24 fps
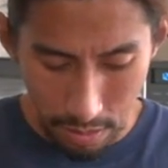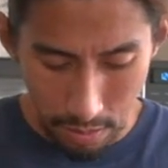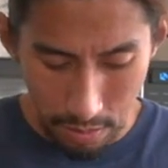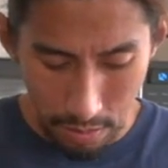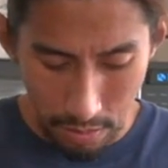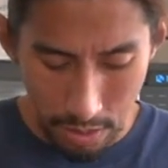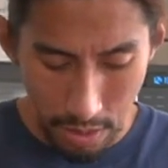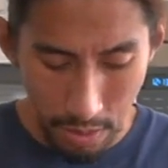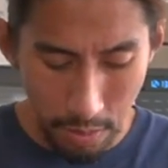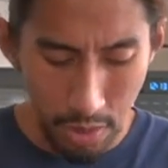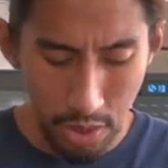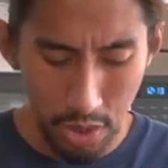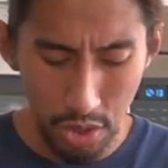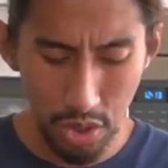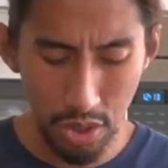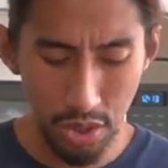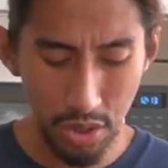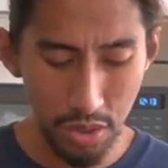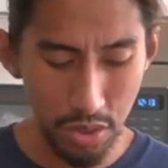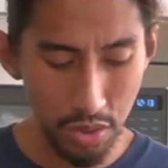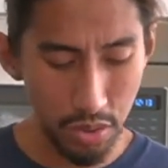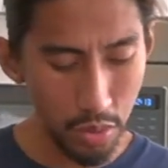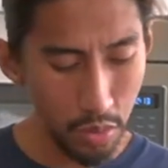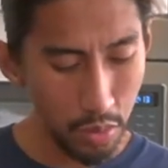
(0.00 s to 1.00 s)
Someone is
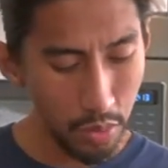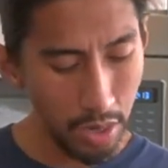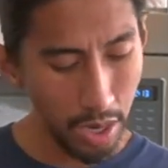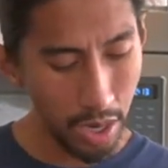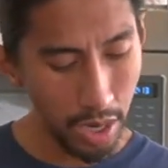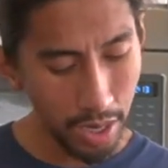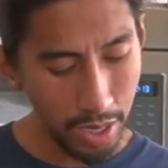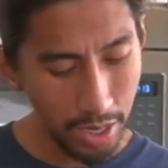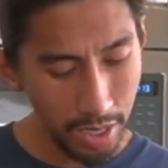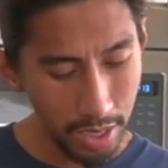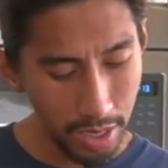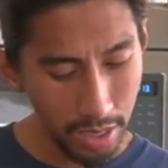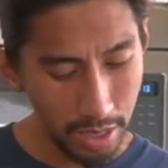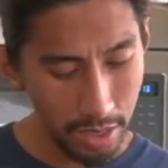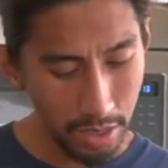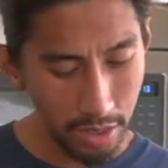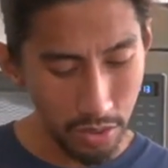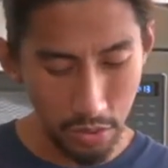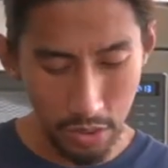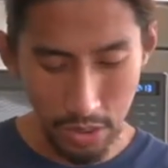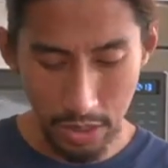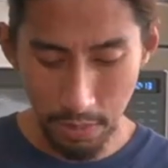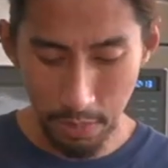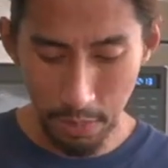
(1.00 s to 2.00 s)
just so kind and
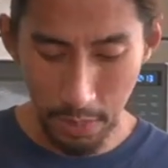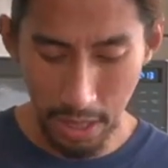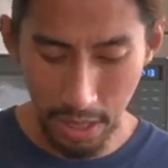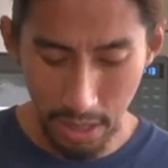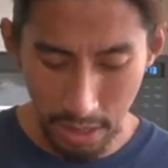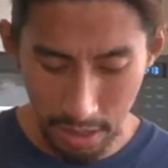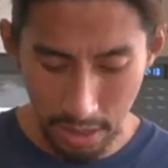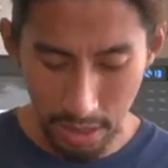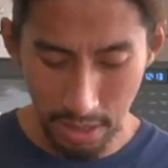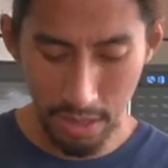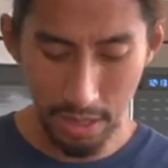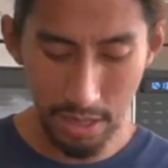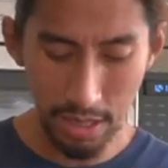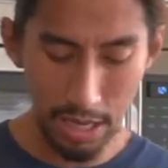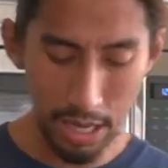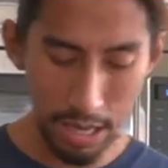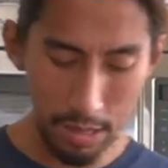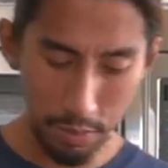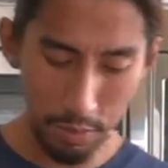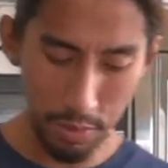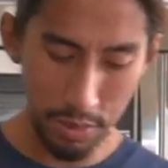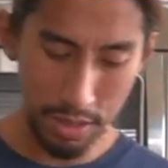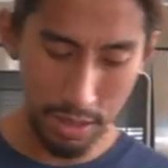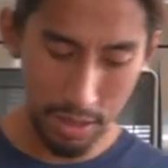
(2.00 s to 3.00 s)
respected. The
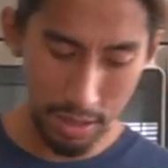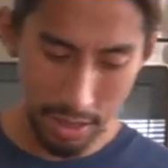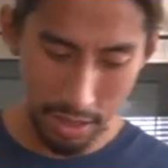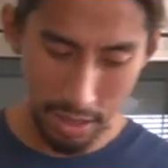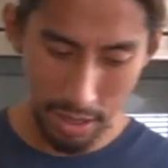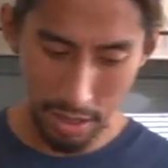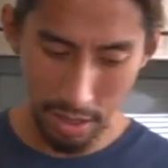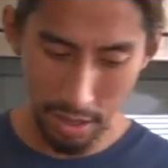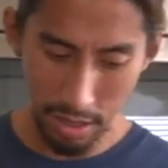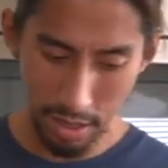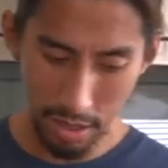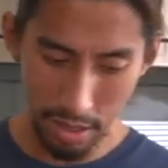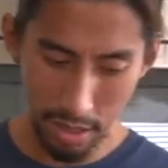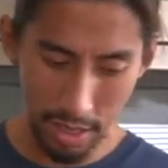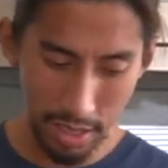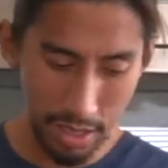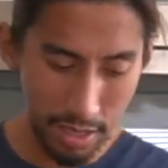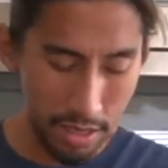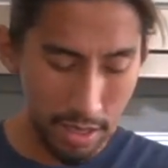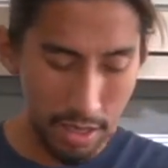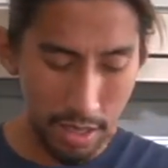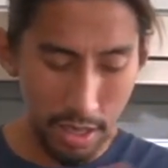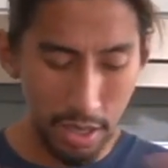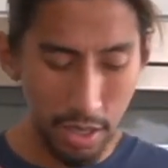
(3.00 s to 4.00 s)
Empress is here.
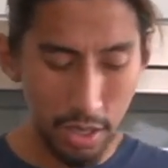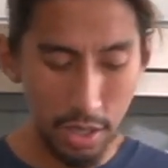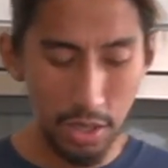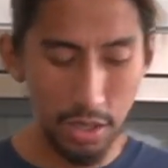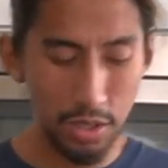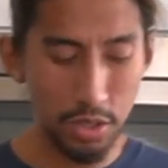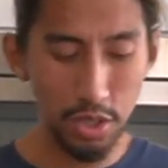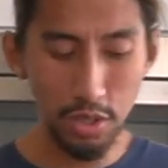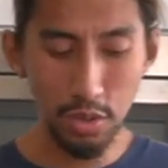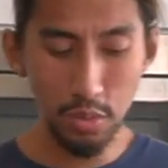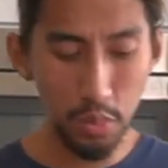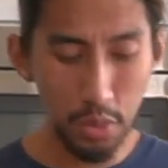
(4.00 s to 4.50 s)
Like, it's just